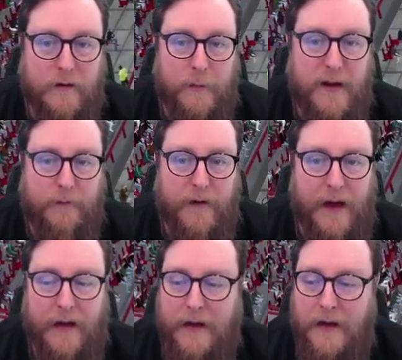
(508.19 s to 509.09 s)
To be
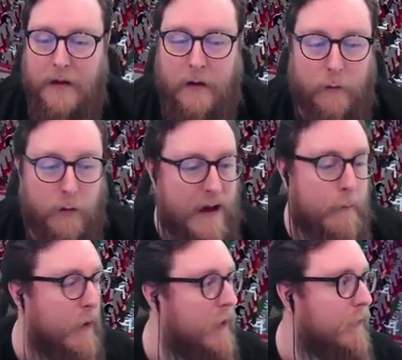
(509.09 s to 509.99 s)
fair,
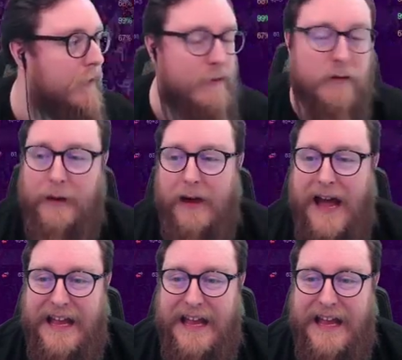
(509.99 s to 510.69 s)
without Butland, this would have been like